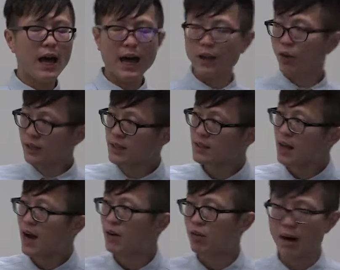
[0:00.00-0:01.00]
And on this
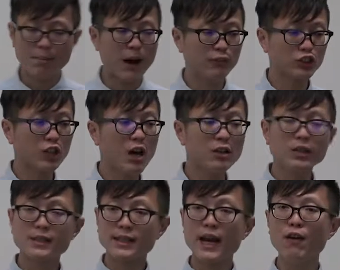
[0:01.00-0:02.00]
diagram, I've shown
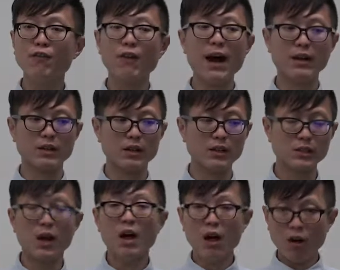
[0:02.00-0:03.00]
the scale
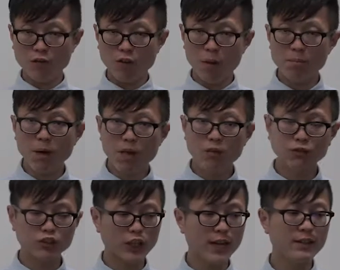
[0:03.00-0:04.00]
factors for
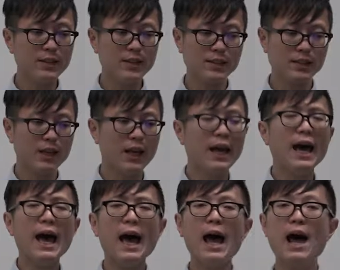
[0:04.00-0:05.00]
both genders
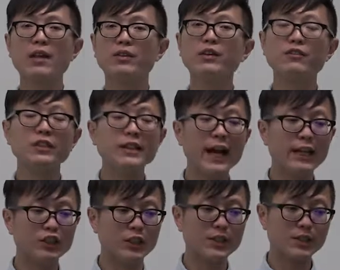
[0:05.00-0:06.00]
at different
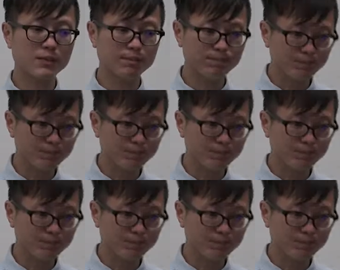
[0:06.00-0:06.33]
ages.